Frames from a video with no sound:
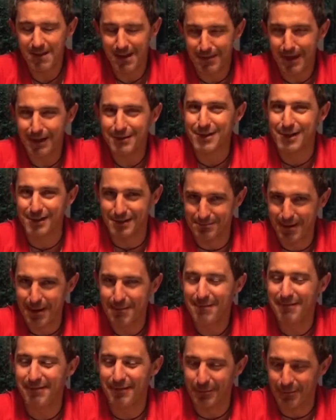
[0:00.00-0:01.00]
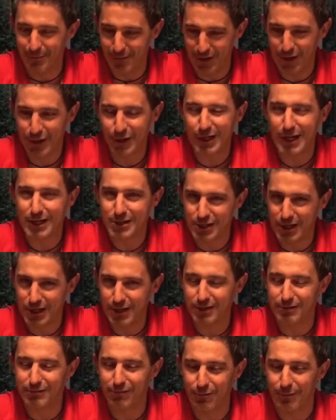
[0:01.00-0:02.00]
that does make me feel pretty good actually,
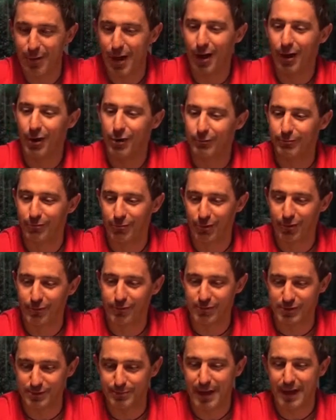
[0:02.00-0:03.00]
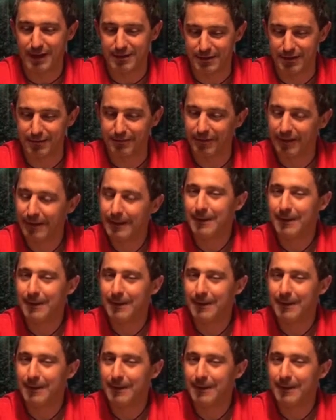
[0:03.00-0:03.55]
because from a homebrew perspective